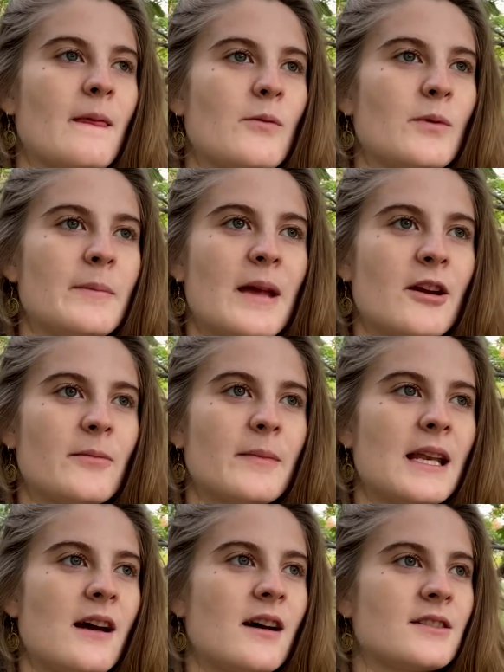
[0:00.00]
we may or may
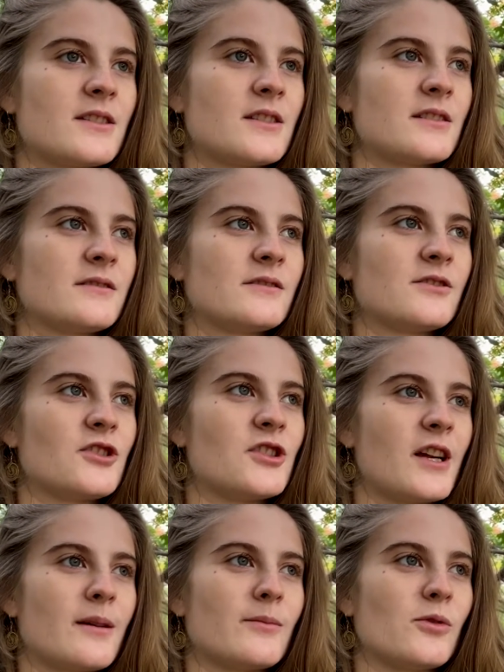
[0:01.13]
not
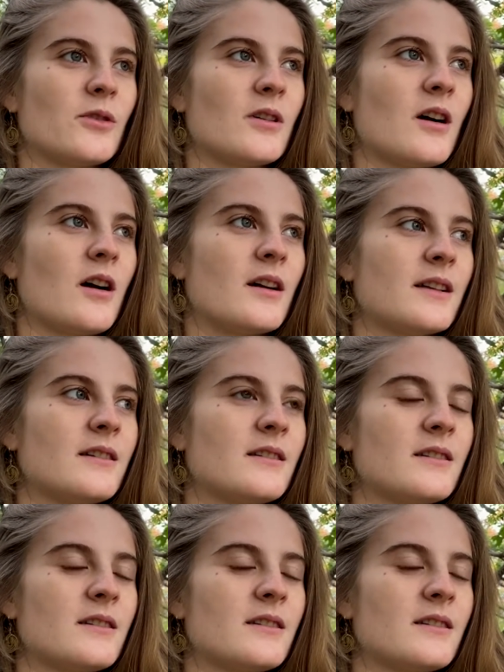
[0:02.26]
share more on